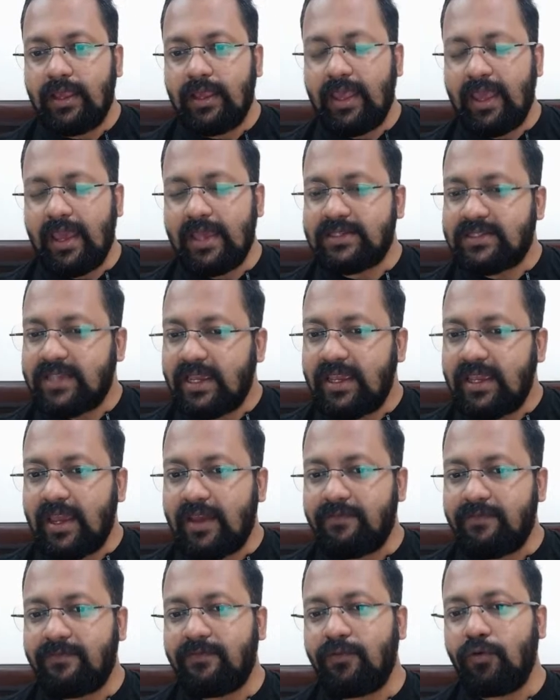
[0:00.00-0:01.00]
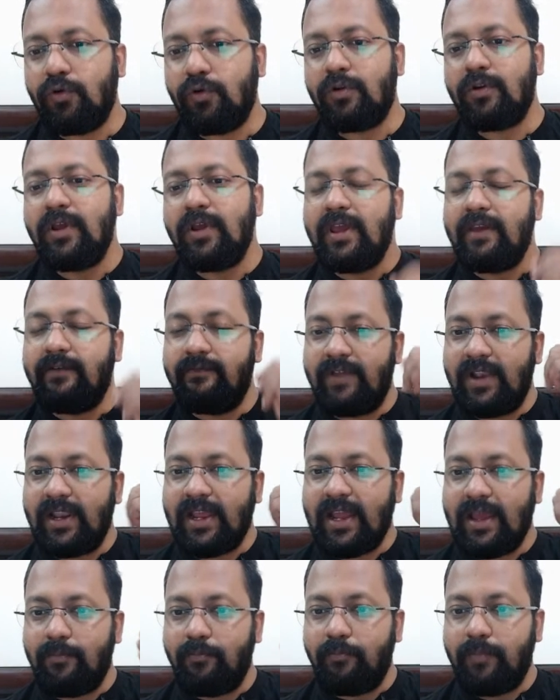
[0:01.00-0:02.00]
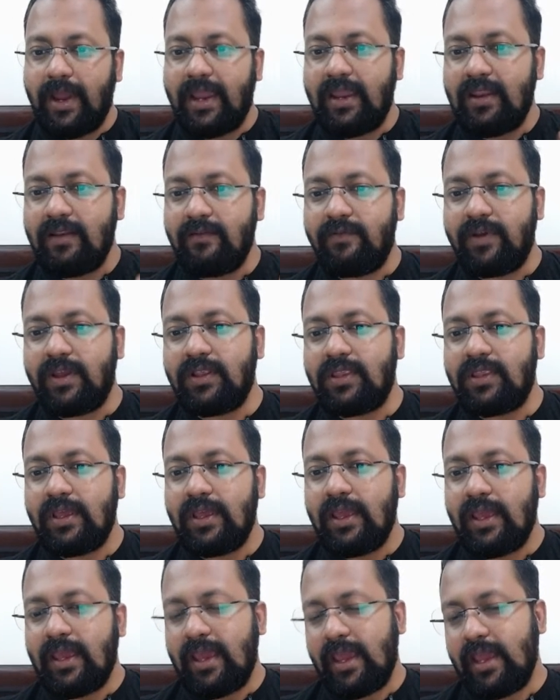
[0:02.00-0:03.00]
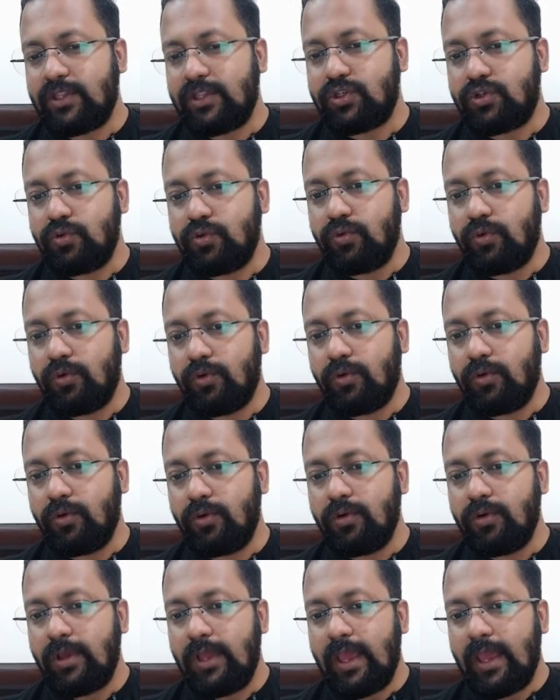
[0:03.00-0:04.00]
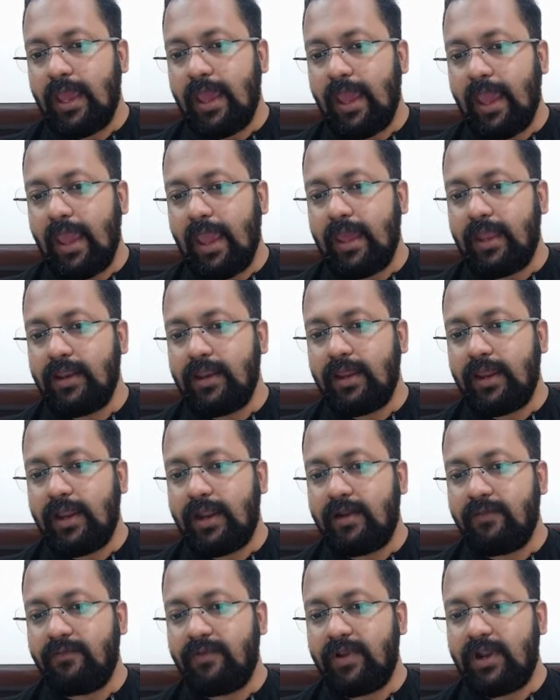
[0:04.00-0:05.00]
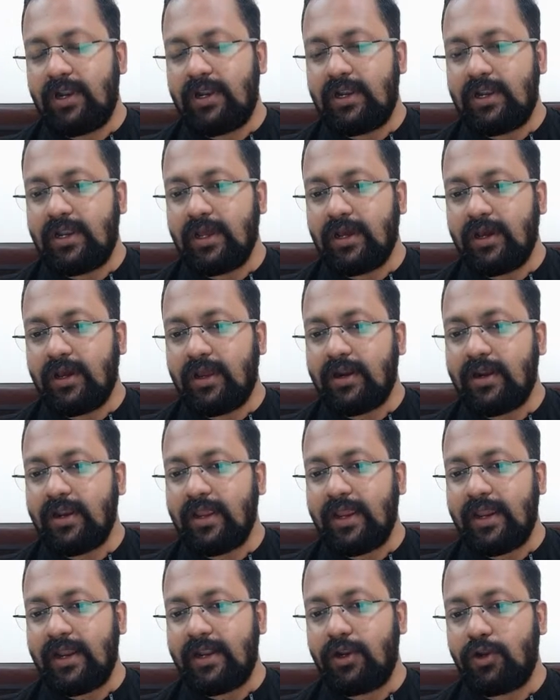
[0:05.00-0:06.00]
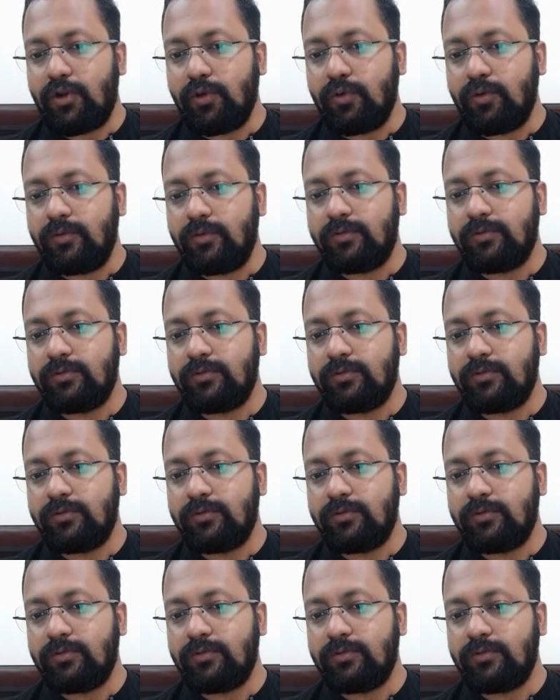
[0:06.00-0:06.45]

SiF4 will combine with H2O and it will turn into